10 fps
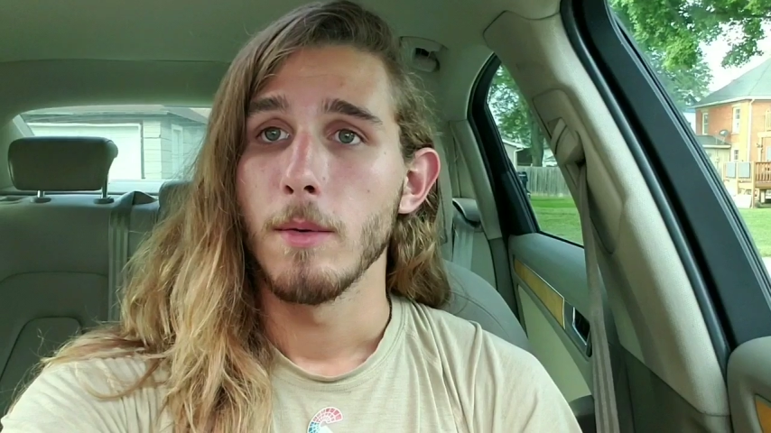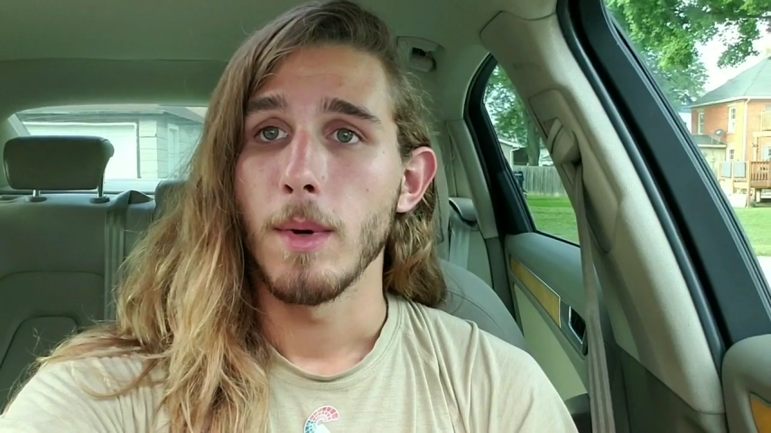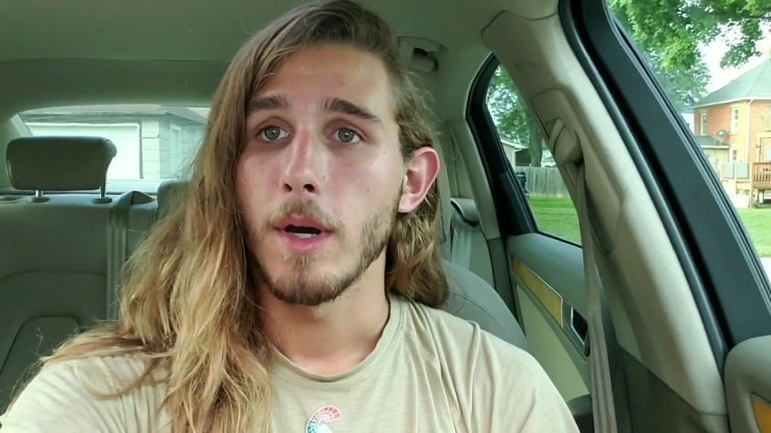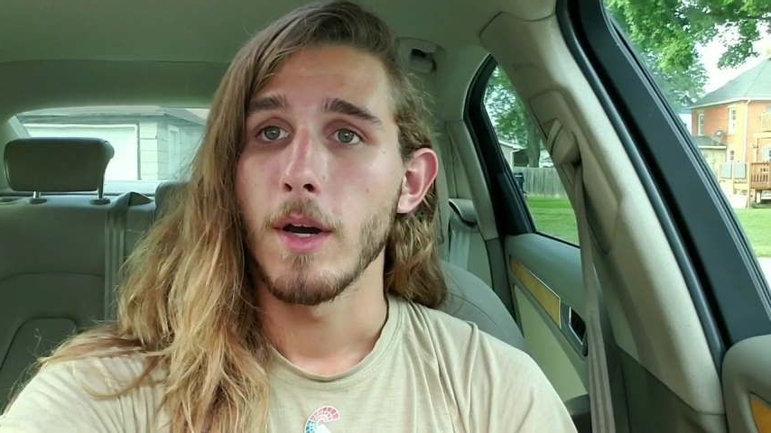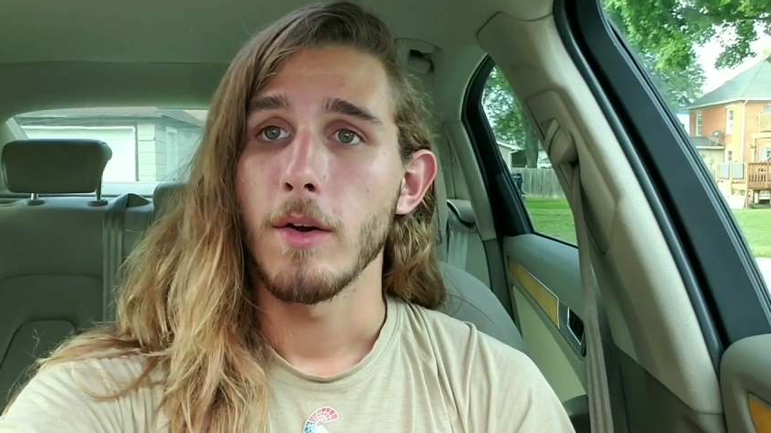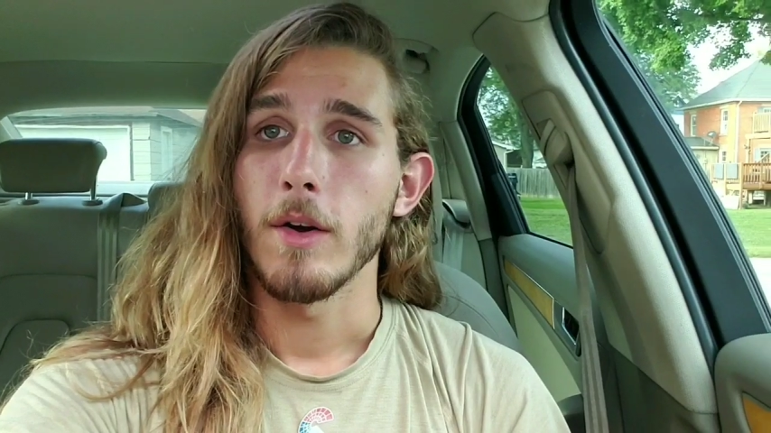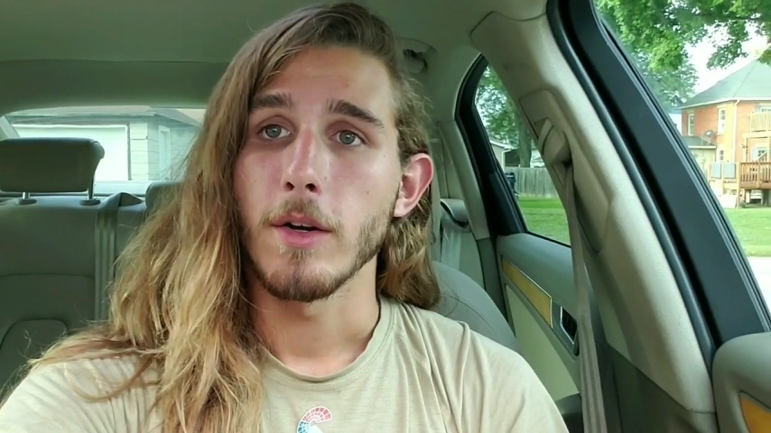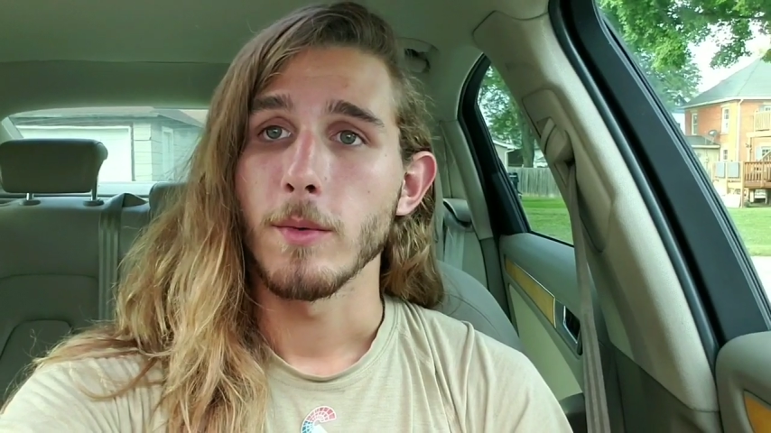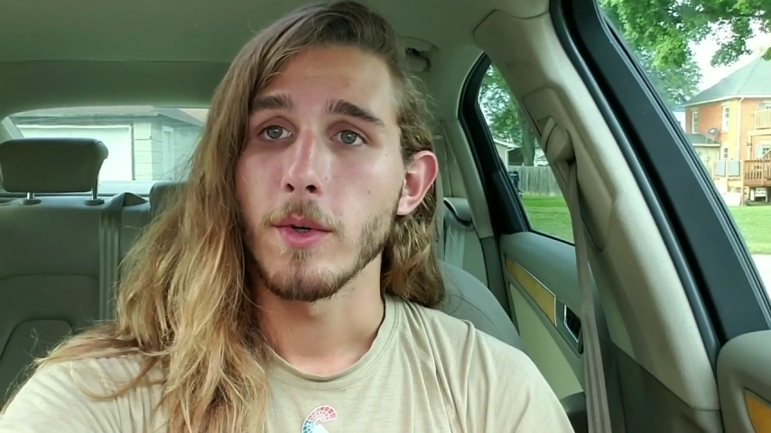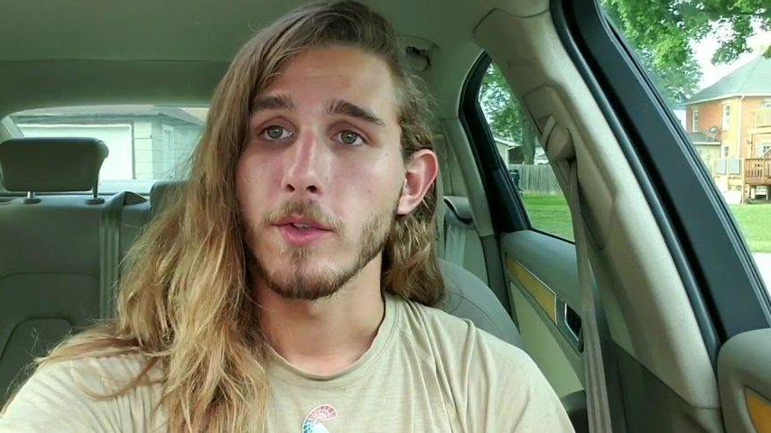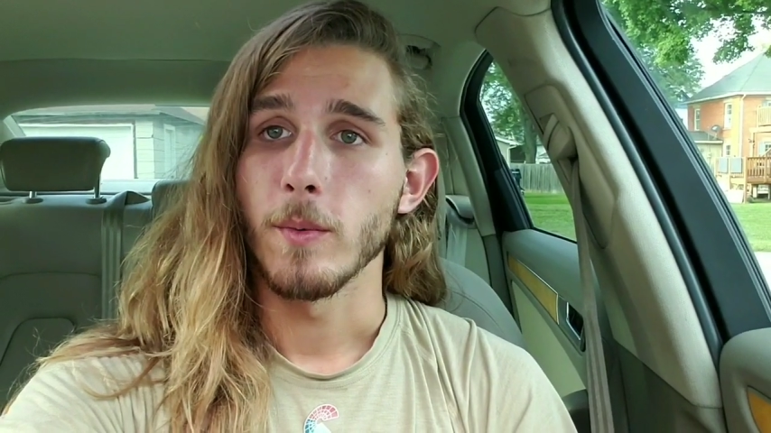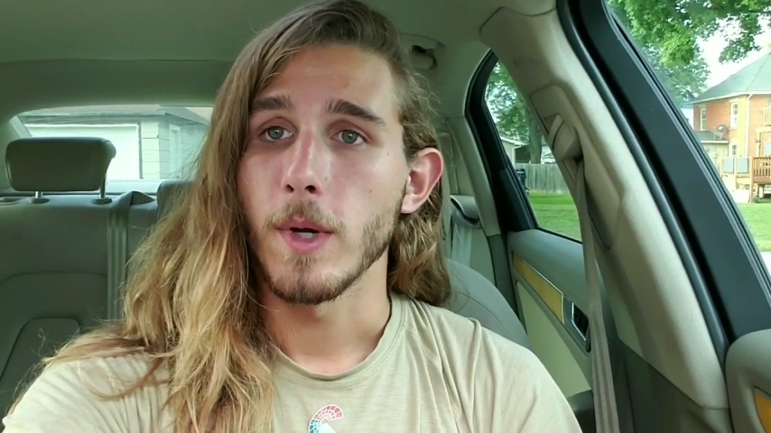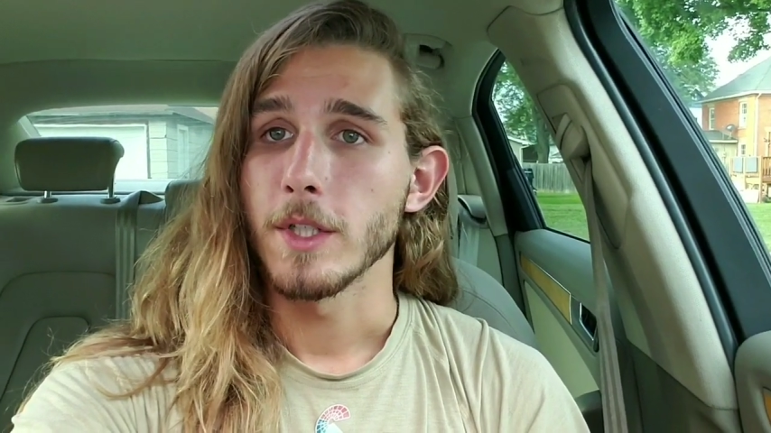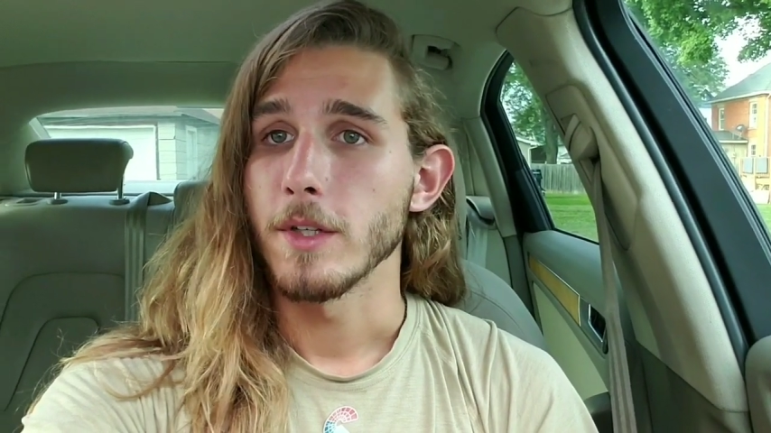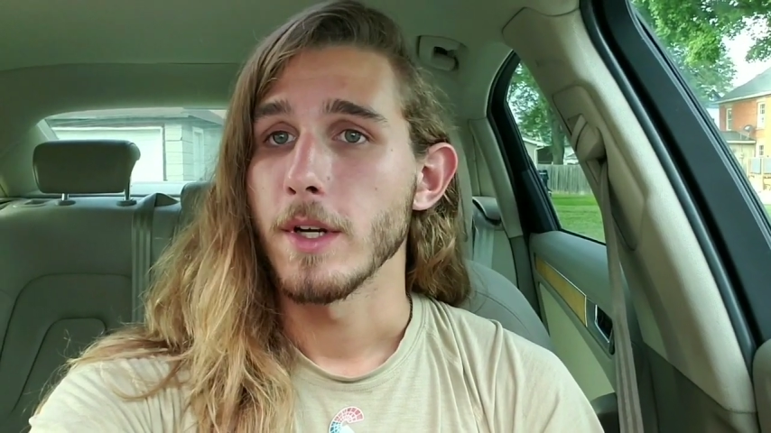about how hard it was to
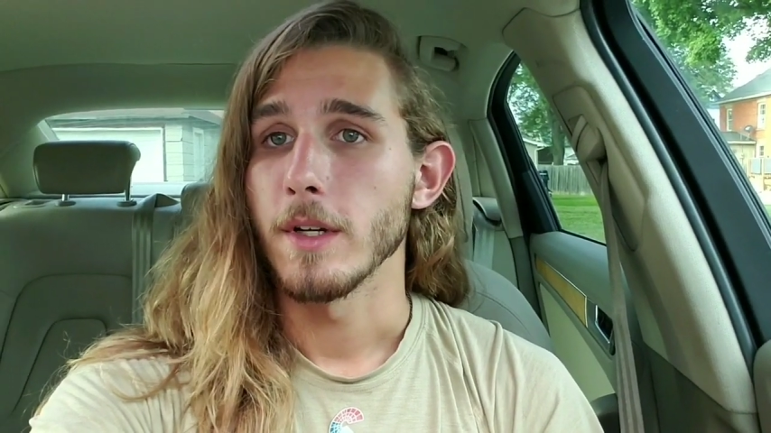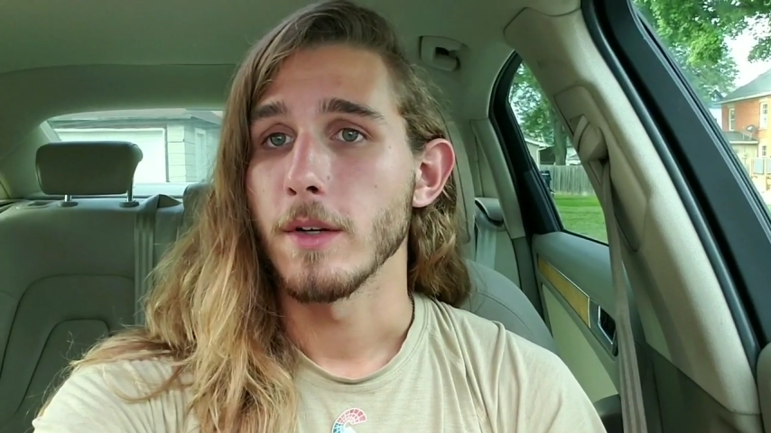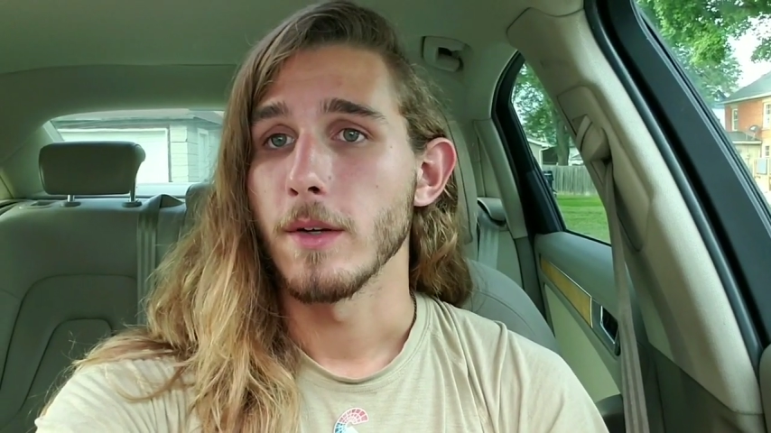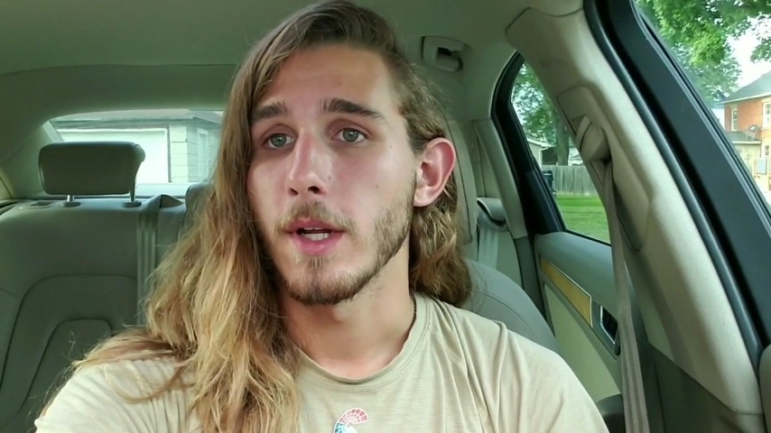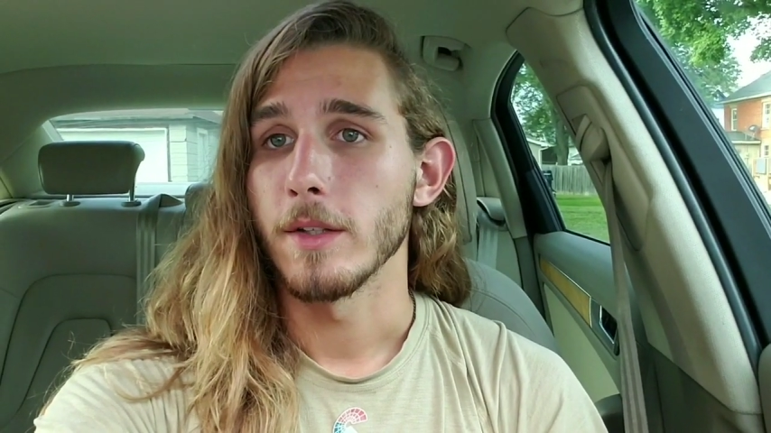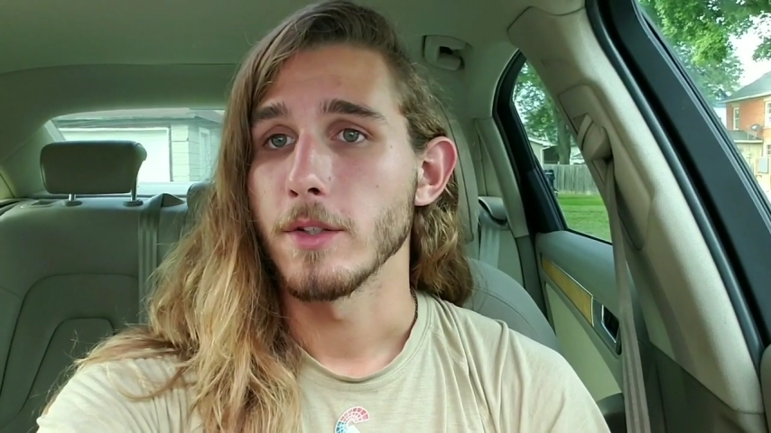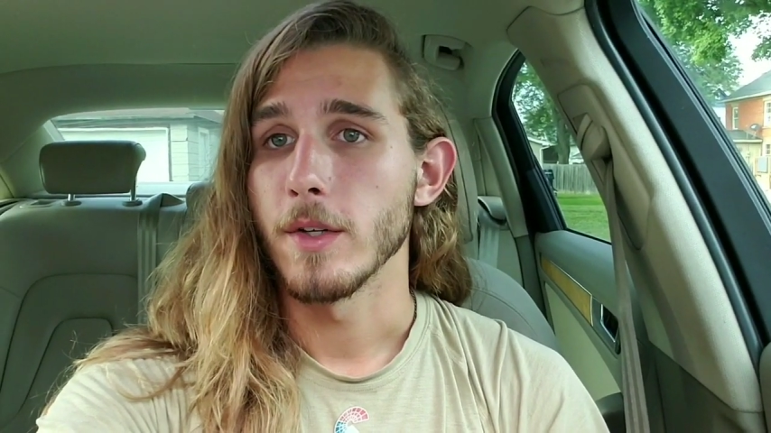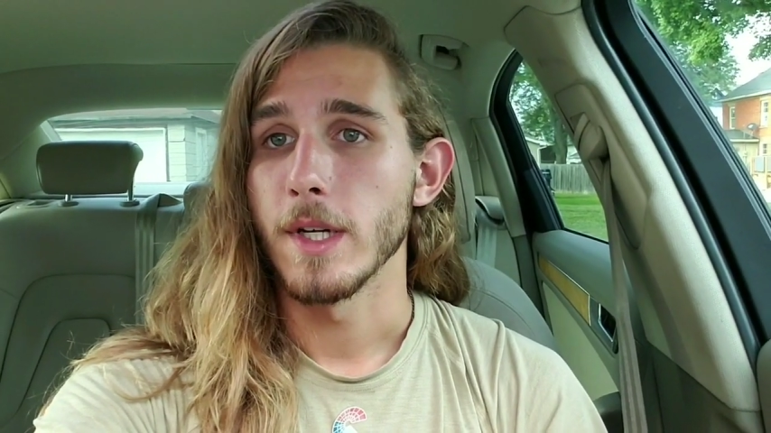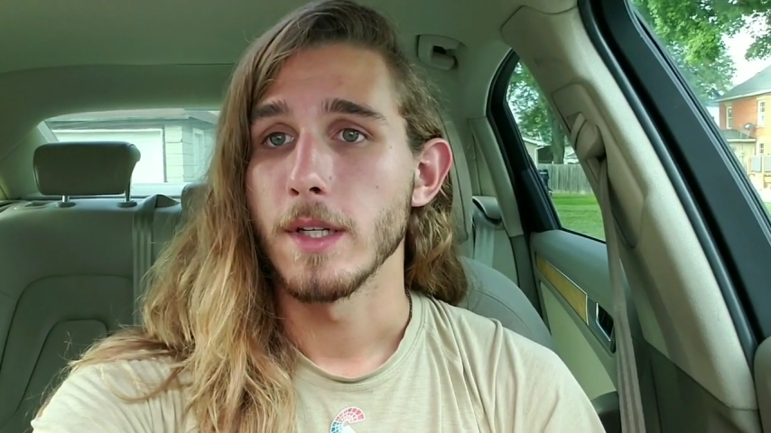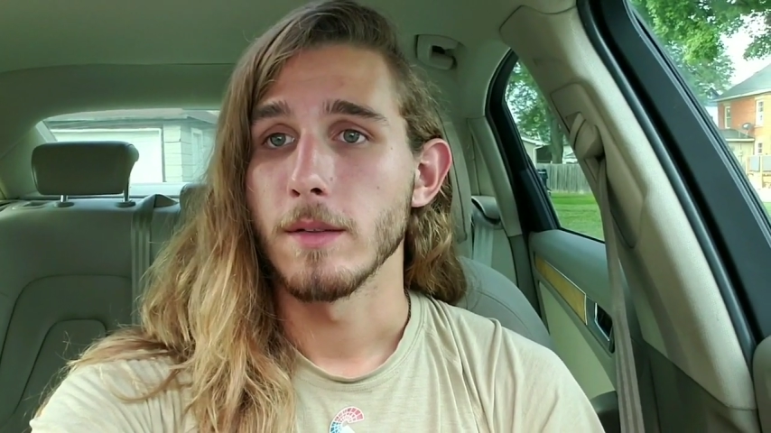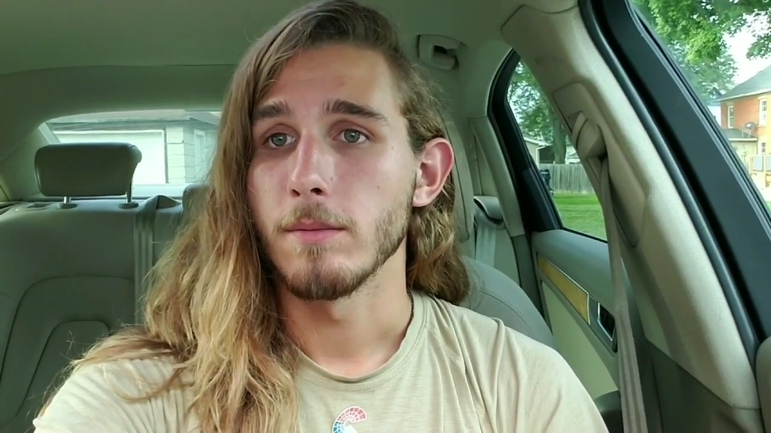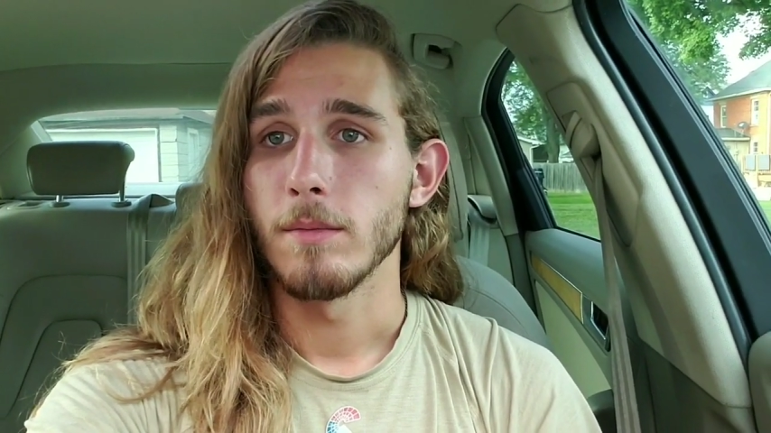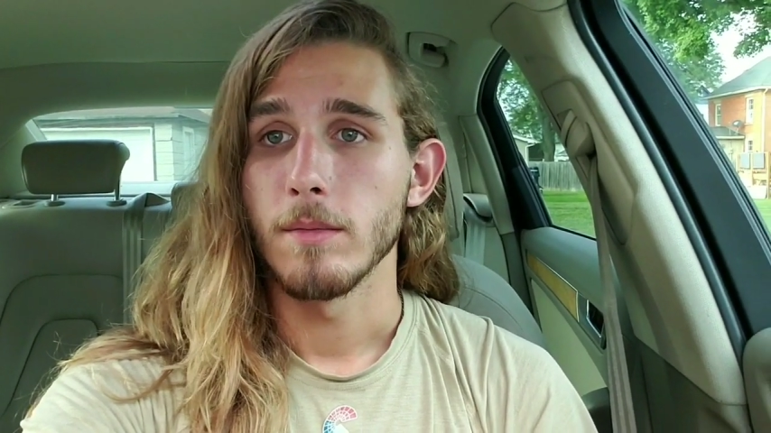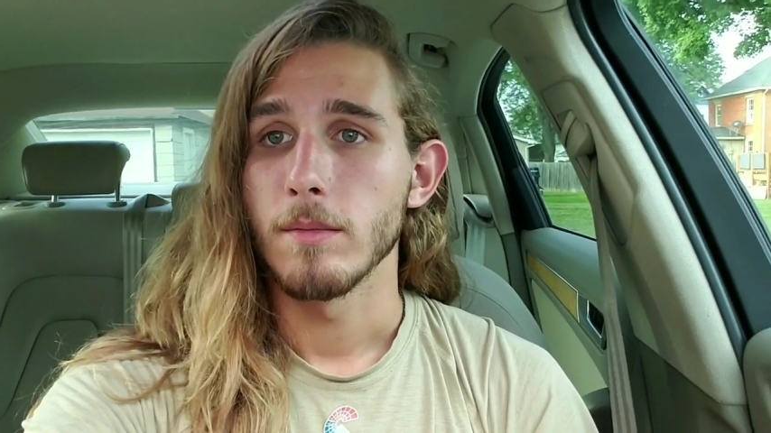watch her hair go down the drain, and